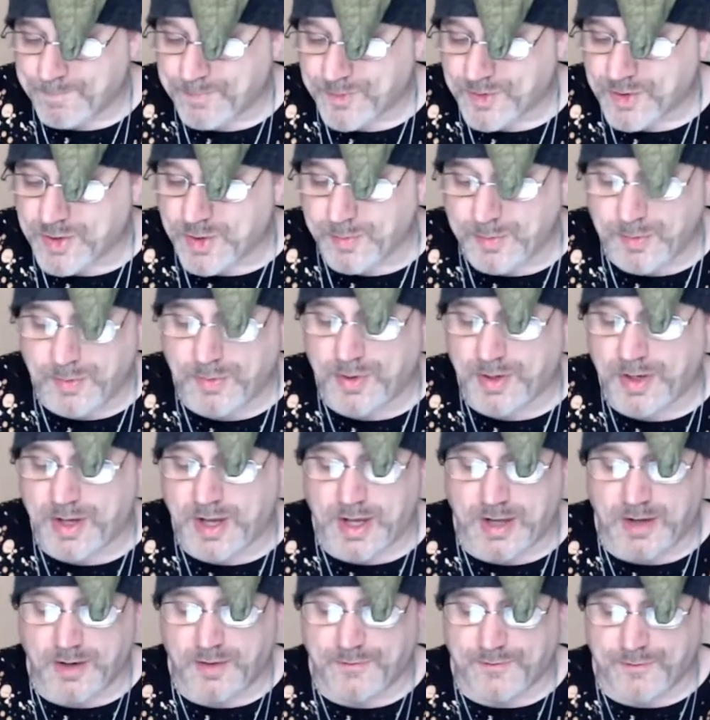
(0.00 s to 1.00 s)

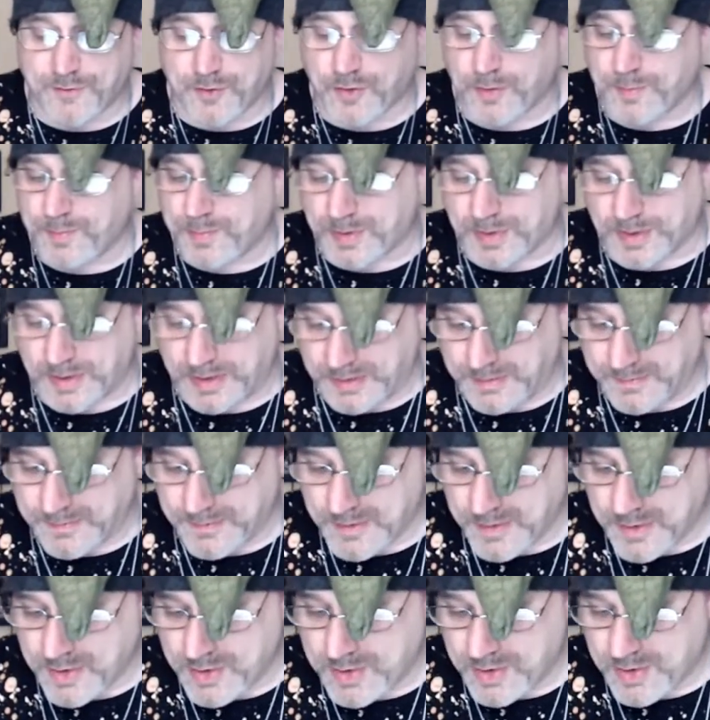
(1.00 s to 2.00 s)
communicated verbally
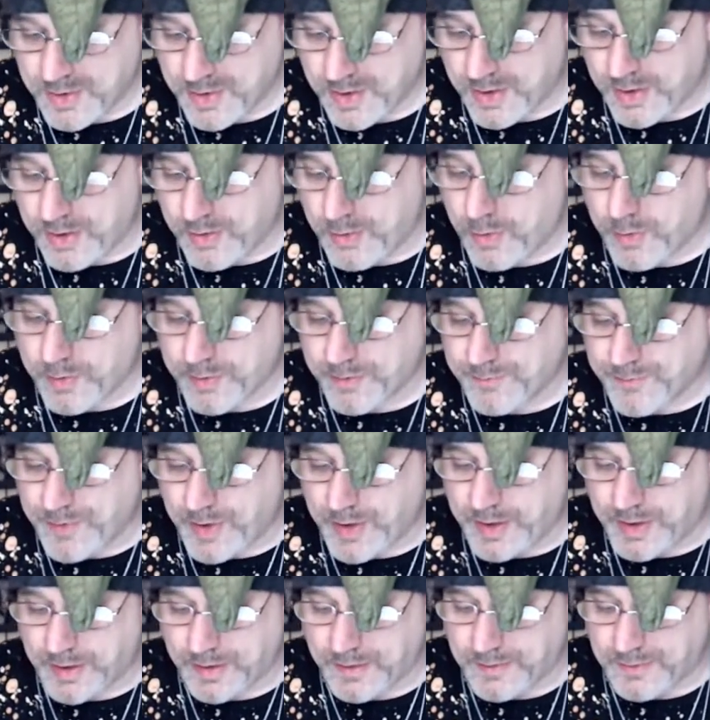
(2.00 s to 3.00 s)
or in
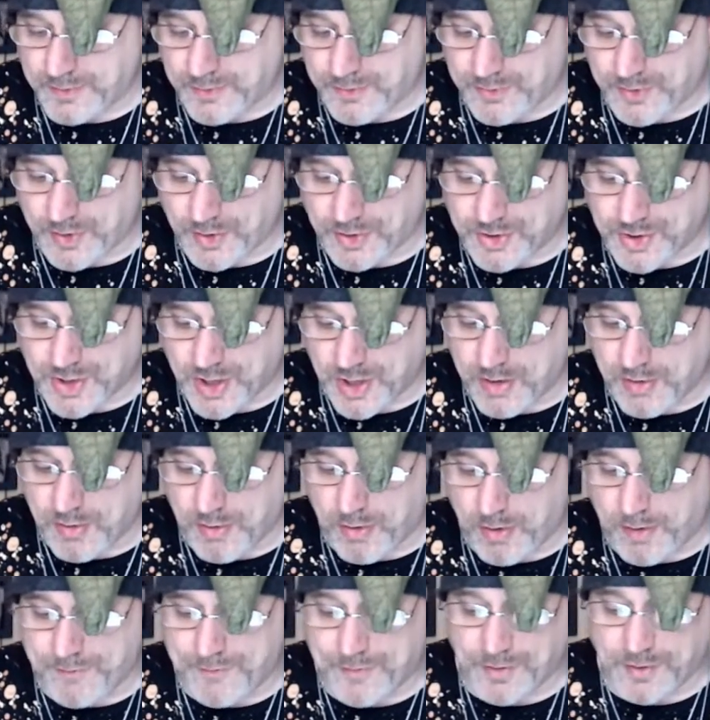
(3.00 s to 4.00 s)
writing, such are
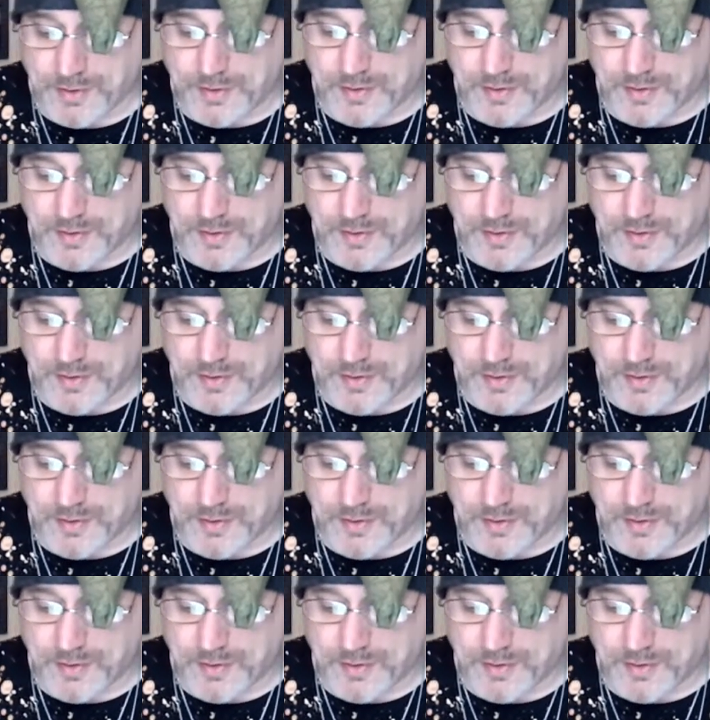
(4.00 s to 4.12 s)
often